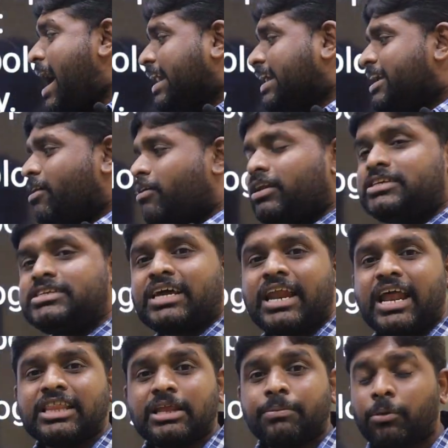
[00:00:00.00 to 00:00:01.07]

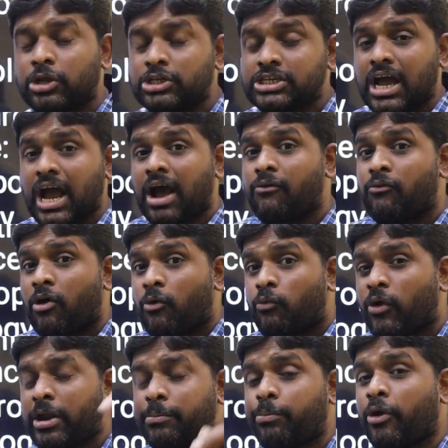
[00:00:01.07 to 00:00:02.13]
Archaeological anthropology,
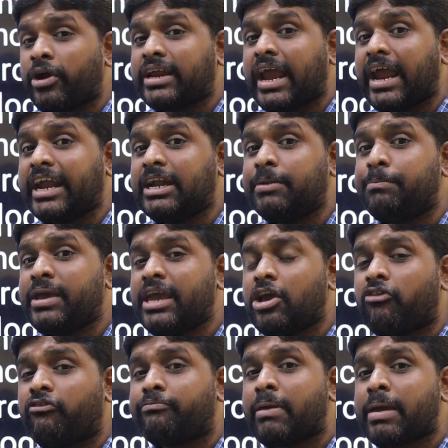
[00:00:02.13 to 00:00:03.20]

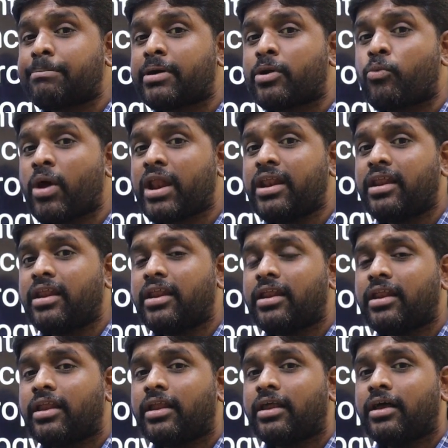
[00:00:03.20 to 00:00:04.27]
1.8b of paper 1,
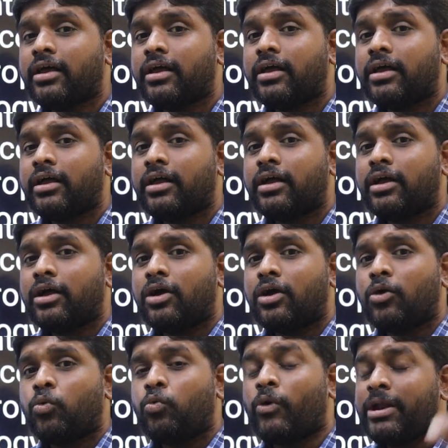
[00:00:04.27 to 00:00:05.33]

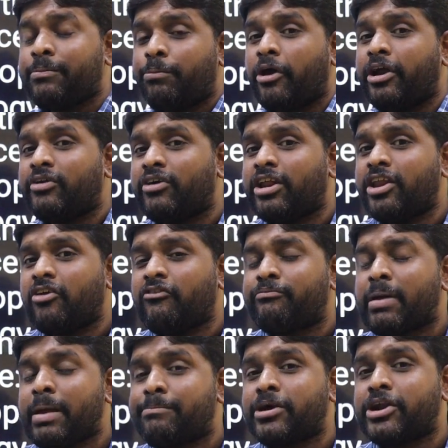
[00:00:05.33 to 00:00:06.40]
1.1
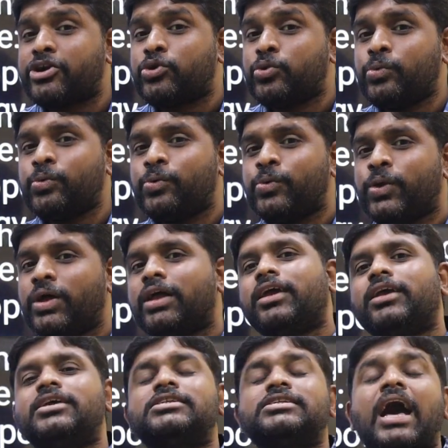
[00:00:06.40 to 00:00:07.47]
of paper 2
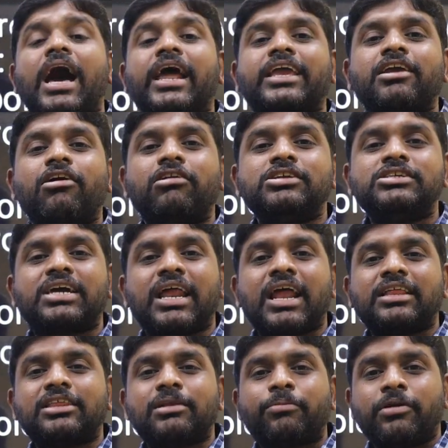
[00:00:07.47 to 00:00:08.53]
is
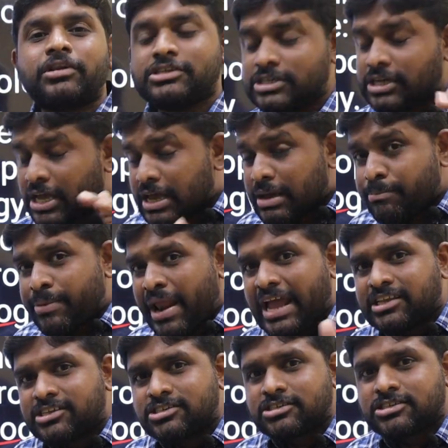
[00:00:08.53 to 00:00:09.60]
archaeological anthropology.
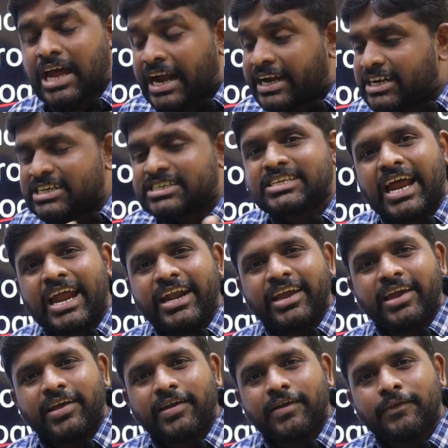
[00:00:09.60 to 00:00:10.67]
Branches,
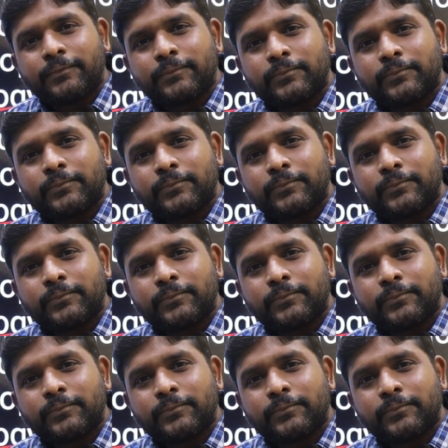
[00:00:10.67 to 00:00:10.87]
understanding.